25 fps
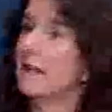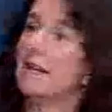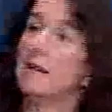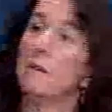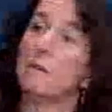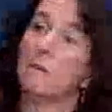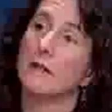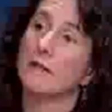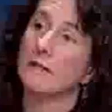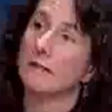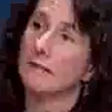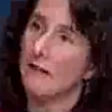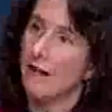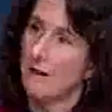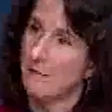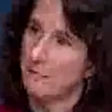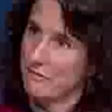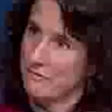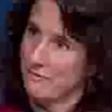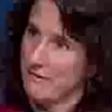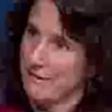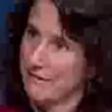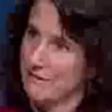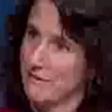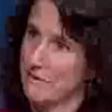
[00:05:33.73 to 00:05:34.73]
and what's not
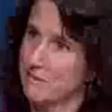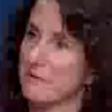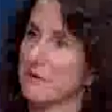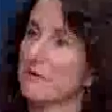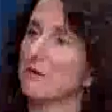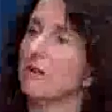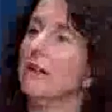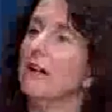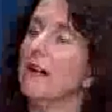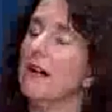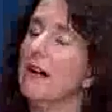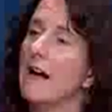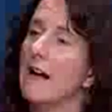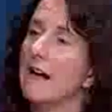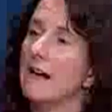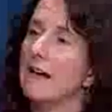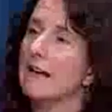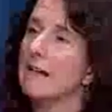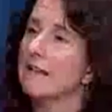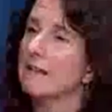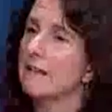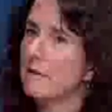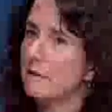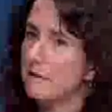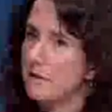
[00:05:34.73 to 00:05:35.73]
preventable.
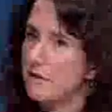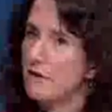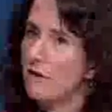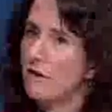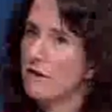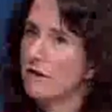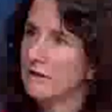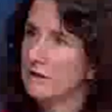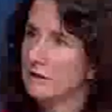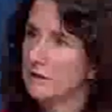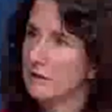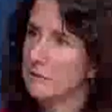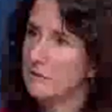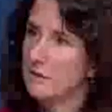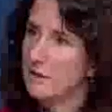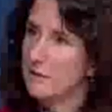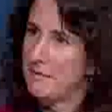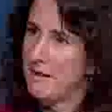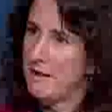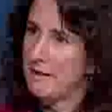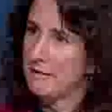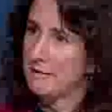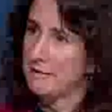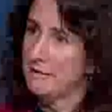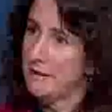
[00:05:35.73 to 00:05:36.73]
Can we talk a little bit
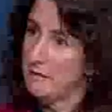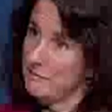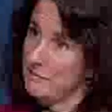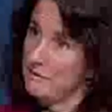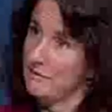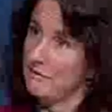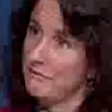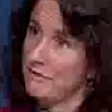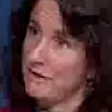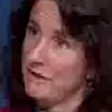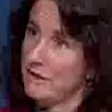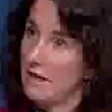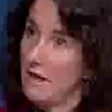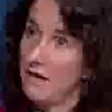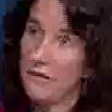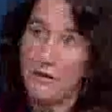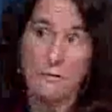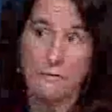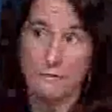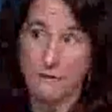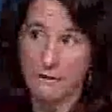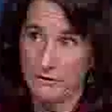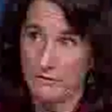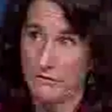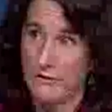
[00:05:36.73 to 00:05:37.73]
about some of the
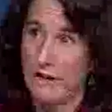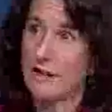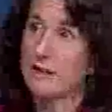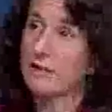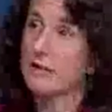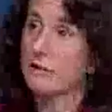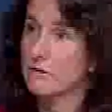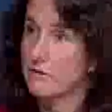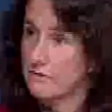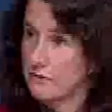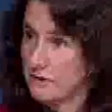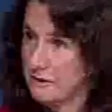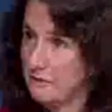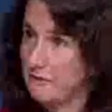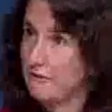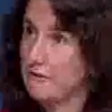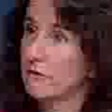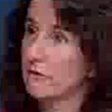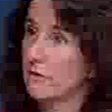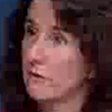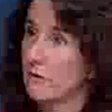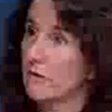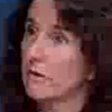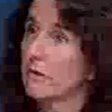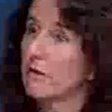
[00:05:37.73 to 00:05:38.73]
other risk factors, if
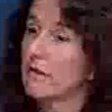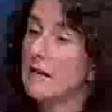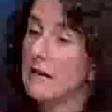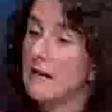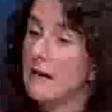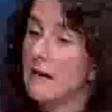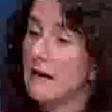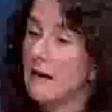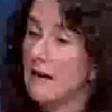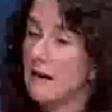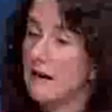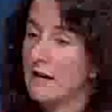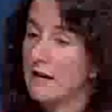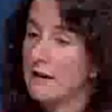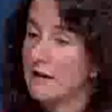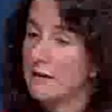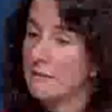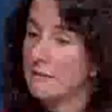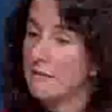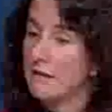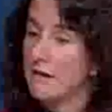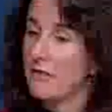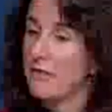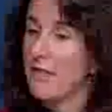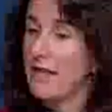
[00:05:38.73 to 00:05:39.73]
there are,
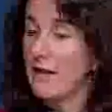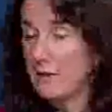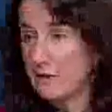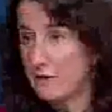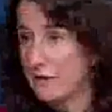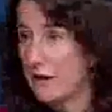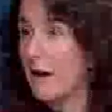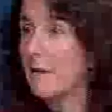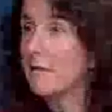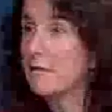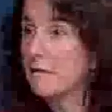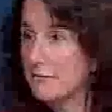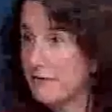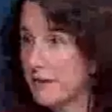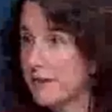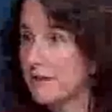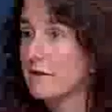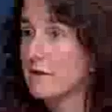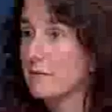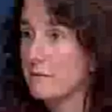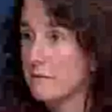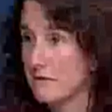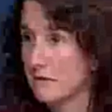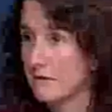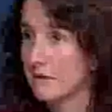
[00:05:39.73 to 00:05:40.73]
that are not
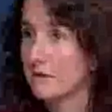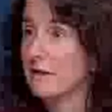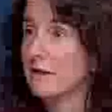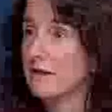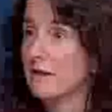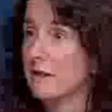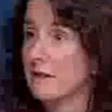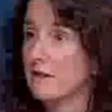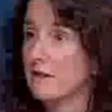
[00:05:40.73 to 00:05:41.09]
preventable?